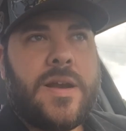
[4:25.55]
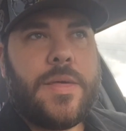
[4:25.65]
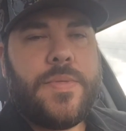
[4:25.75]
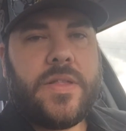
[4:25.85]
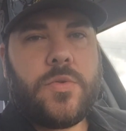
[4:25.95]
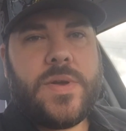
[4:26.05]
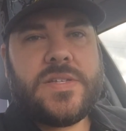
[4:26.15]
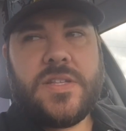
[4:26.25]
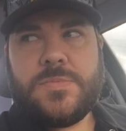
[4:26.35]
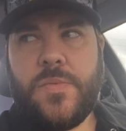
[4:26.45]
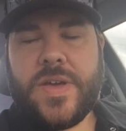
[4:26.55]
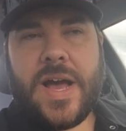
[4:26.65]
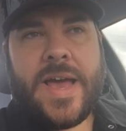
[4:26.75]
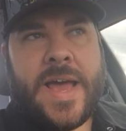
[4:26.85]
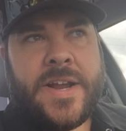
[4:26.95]
And I think the reason this movie
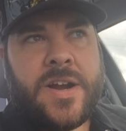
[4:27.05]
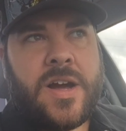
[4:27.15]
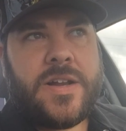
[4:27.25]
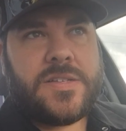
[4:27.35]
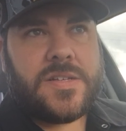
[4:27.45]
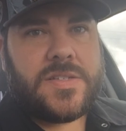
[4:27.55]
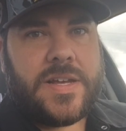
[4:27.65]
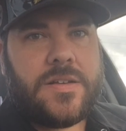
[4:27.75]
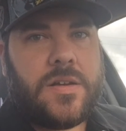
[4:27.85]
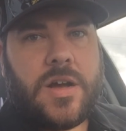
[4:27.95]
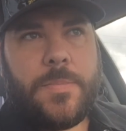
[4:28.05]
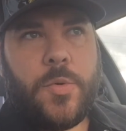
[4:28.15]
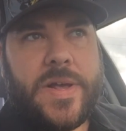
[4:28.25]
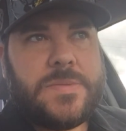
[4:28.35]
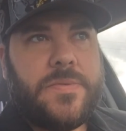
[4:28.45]
got hated on is because, like, a
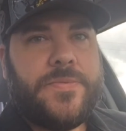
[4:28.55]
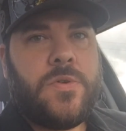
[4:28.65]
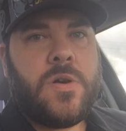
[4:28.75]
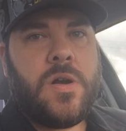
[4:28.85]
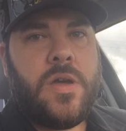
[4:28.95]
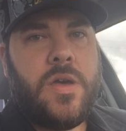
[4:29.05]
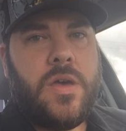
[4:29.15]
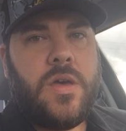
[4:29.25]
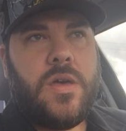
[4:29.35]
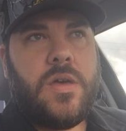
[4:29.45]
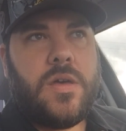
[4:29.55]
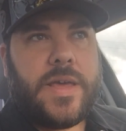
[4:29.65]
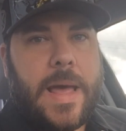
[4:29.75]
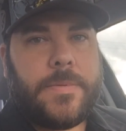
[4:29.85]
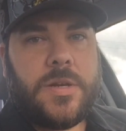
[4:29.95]
couple weeks before
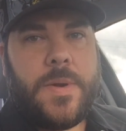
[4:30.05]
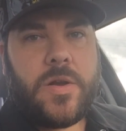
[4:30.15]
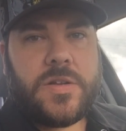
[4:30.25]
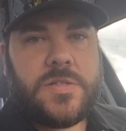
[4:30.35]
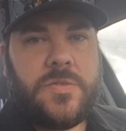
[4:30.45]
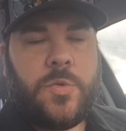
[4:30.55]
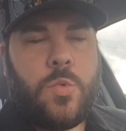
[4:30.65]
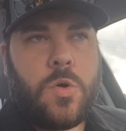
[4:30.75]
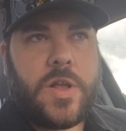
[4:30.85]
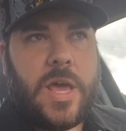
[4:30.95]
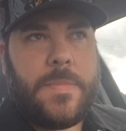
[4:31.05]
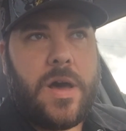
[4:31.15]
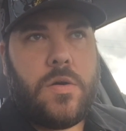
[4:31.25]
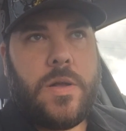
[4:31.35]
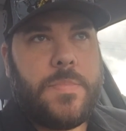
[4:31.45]
Captain America Civil War came
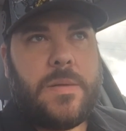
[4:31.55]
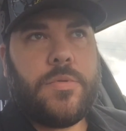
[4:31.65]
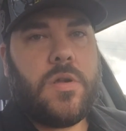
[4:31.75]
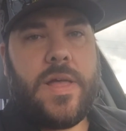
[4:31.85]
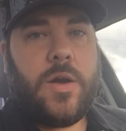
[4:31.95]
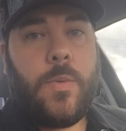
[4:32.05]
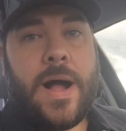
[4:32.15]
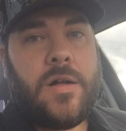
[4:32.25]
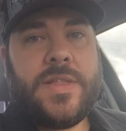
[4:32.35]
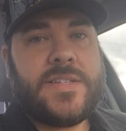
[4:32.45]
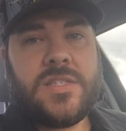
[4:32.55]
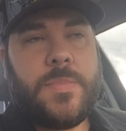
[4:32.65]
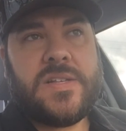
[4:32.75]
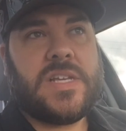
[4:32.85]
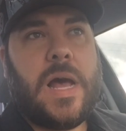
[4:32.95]
out, and people are like, wow, that's the
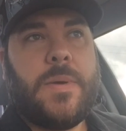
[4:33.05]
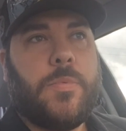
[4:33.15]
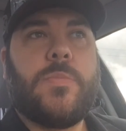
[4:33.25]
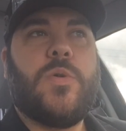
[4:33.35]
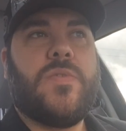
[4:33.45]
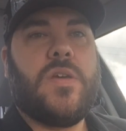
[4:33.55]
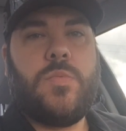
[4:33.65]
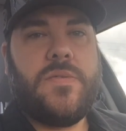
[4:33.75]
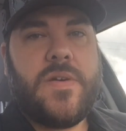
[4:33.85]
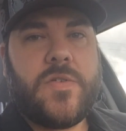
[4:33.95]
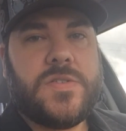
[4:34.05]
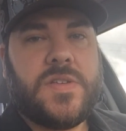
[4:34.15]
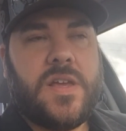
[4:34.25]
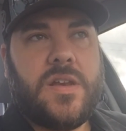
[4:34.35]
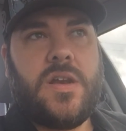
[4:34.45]
best comic book movie we've ever
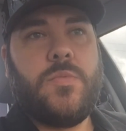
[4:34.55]
seen.